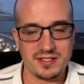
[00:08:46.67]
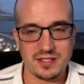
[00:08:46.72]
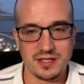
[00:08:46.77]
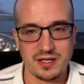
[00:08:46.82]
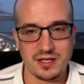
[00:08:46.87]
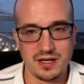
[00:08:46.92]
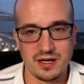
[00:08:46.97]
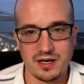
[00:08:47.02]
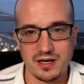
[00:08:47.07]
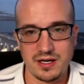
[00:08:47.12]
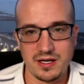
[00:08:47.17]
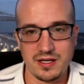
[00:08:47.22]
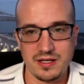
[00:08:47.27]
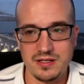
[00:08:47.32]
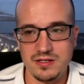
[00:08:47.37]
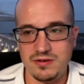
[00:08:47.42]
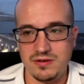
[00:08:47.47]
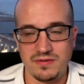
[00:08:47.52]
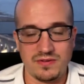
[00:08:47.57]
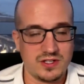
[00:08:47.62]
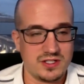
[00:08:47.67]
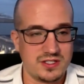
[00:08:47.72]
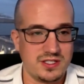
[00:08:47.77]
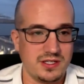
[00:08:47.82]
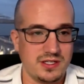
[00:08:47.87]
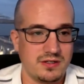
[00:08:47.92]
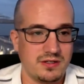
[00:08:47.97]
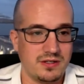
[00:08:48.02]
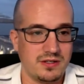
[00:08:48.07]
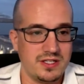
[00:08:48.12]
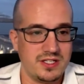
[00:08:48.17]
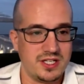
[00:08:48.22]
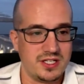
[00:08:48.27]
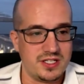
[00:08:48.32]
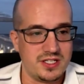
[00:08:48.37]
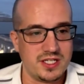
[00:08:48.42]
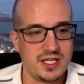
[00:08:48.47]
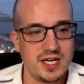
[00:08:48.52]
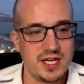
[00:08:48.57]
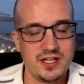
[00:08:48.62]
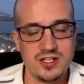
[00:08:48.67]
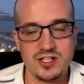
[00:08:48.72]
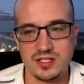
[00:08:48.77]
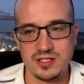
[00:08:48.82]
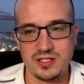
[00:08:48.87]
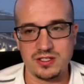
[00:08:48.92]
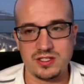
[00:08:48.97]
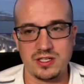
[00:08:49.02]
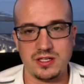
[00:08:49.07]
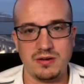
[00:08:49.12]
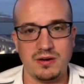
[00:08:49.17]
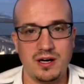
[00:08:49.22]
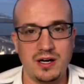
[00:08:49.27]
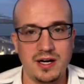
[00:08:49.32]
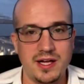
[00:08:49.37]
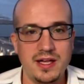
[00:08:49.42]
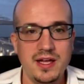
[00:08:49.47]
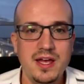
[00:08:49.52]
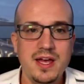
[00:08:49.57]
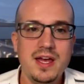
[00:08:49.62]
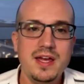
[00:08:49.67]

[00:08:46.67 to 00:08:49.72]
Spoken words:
high university and college education is so high.